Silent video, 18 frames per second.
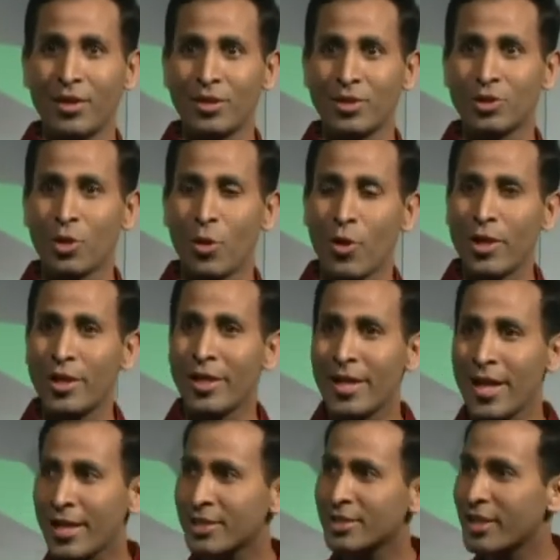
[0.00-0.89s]
So in the
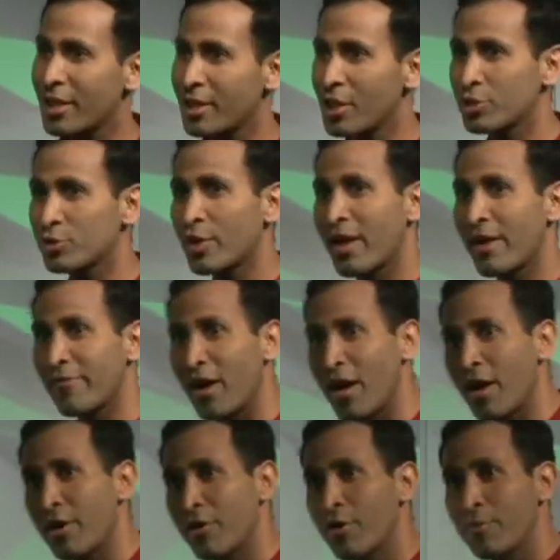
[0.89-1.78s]
next 10 years, we're going to have
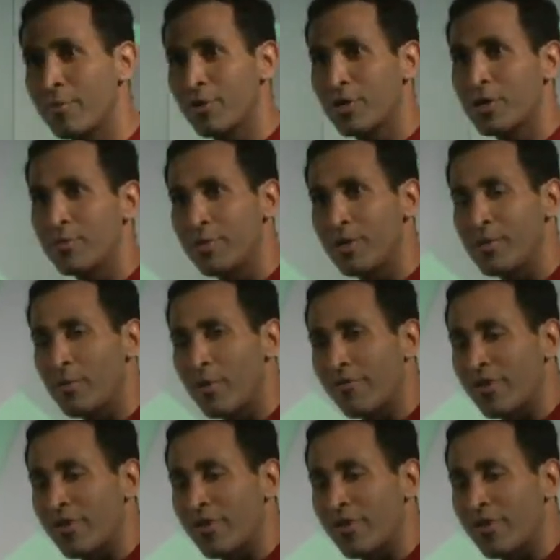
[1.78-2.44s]
100 million people